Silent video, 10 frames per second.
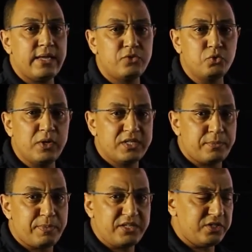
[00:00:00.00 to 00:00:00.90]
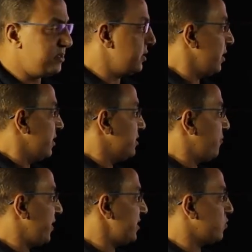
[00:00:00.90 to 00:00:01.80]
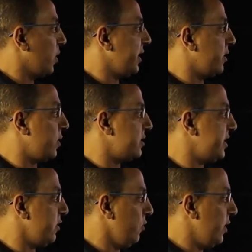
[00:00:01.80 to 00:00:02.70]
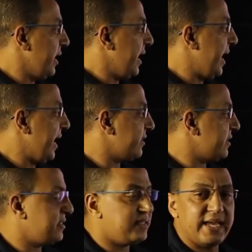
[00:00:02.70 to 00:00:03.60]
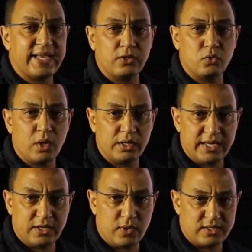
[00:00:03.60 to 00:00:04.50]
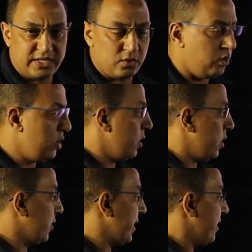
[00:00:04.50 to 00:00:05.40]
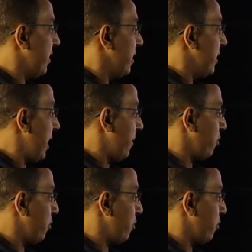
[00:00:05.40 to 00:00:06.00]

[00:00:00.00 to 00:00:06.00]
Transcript: two expressions. The first one equals 0 and the second one equals 0. Okay, I'm